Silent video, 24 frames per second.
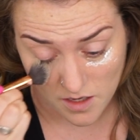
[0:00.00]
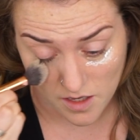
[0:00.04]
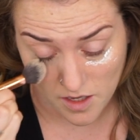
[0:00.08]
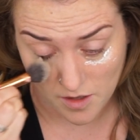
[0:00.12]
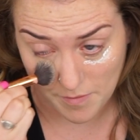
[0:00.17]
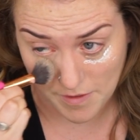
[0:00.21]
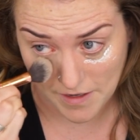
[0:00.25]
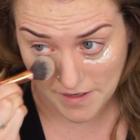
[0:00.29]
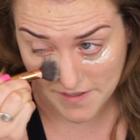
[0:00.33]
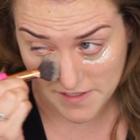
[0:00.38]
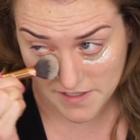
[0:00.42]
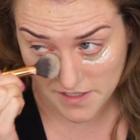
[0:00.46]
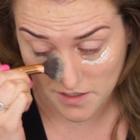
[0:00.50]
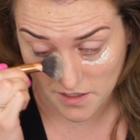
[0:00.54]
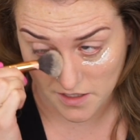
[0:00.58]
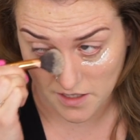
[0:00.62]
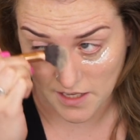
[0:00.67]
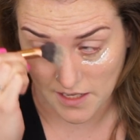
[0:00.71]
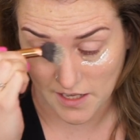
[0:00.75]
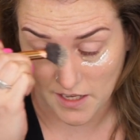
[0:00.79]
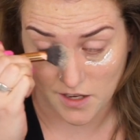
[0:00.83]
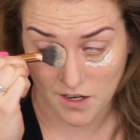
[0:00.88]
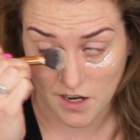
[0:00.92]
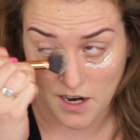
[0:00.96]
it makes you look
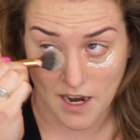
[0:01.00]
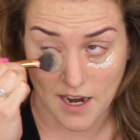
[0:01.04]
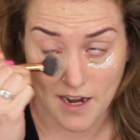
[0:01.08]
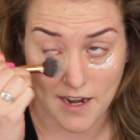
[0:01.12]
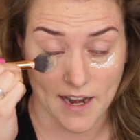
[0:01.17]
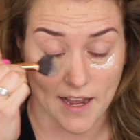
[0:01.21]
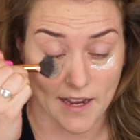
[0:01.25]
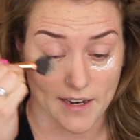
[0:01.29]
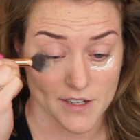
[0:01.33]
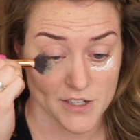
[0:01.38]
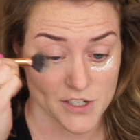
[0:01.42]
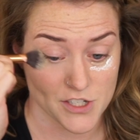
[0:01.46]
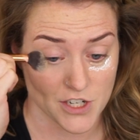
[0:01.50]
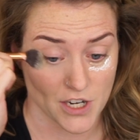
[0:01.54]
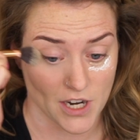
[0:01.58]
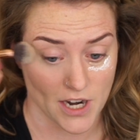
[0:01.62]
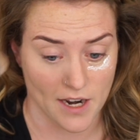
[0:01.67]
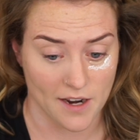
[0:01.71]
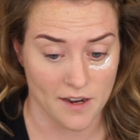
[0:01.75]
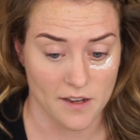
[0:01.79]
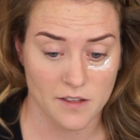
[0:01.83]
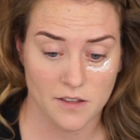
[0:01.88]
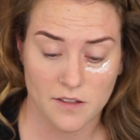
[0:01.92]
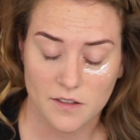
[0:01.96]
like you got an
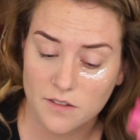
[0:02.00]
extra